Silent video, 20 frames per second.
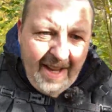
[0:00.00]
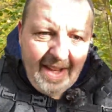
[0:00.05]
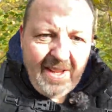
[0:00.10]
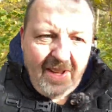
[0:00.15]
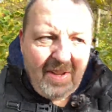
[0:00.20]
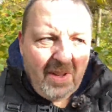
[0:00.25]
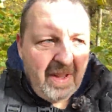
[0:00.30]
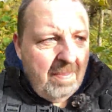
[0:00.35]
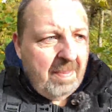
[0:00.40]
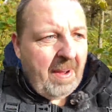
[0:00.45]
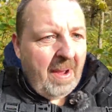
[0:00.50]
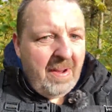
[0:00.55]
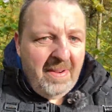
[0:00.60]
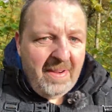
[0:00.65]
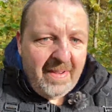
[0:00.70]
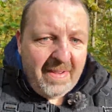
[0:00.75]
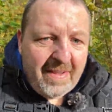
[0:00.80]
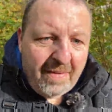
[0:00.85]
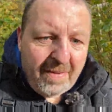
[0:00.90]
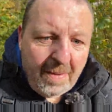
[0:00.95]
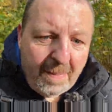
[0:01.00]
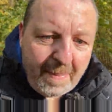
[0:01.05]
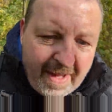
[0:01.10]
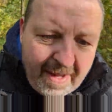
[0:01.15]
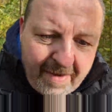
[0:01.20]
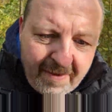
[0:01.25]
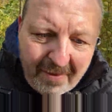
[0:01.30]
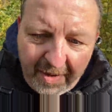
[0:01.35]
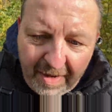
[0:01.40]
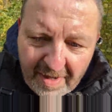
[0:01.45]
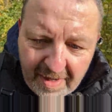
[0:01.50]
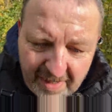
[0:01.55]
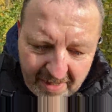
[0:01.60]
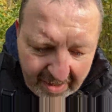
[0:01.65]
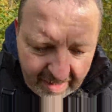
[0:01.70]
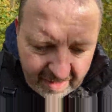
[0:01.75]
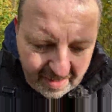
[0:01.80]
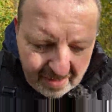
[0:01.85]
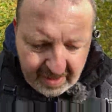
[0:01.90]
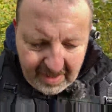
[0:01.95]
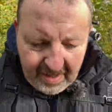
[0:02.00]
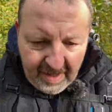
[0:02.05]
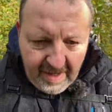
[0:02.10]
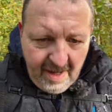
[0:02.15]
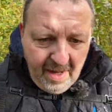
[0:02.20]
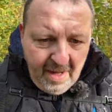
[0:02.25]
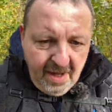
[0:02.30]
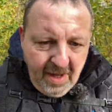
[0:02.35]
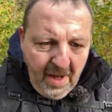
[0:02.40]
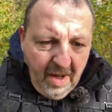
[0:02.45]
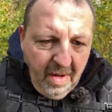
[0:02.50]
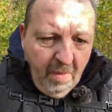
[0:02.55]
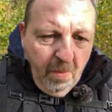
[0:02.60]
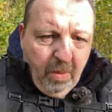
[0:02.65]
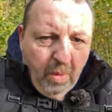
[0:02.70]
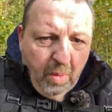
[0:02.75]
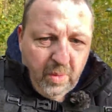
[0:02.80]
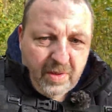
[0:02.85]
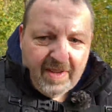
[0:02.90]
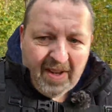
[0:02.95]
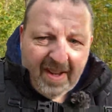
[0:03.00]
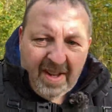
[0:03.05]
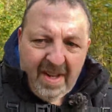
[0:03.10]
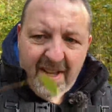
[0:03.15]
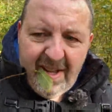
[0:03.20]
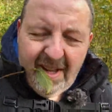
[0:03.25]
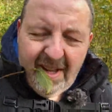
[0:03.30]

you got the bonus of a bit of water